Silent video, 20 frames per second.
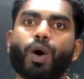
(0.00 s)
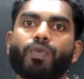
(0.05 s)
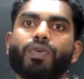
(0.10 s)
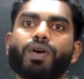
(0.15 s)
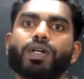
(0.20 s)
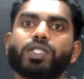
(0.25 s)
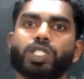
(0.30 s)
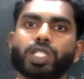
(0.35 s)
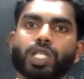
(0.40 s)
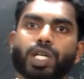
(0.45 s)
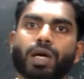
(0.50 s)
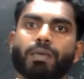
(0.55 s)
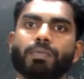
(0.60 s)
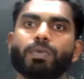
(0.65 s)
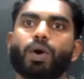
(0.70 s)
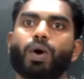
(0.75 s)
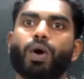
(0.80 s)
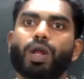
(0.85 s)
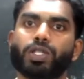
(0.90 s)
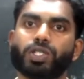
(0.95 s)
of
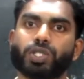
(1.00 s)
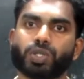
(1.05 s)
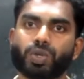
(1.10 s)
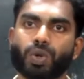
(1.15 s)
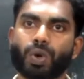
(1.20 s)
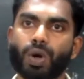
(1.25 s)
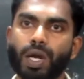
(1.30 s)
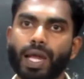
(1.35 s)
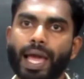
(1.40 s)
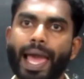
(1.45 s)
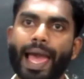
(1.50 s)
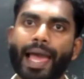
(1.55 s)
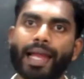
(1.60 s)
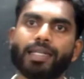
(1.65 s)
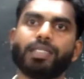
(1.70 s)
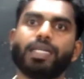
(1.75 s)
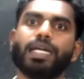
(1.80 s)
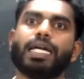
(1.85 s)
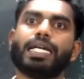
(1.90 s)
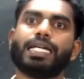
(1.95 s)
serum cholesterol
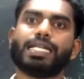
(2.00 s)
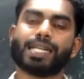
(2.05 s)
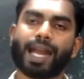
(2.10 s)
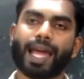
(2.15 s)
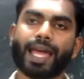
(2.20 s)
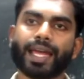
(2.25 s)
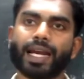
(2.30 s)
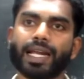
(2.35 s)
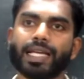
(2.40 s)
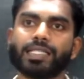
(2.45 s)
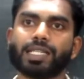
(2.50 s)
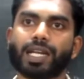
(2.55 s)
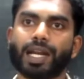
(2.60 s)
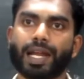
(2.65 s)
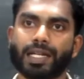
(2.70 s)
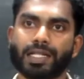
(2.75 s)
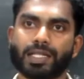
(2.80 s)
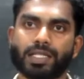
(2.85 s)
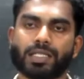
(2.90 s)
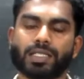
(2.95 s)
and
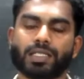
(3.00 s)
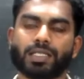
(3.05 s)
triglycerides.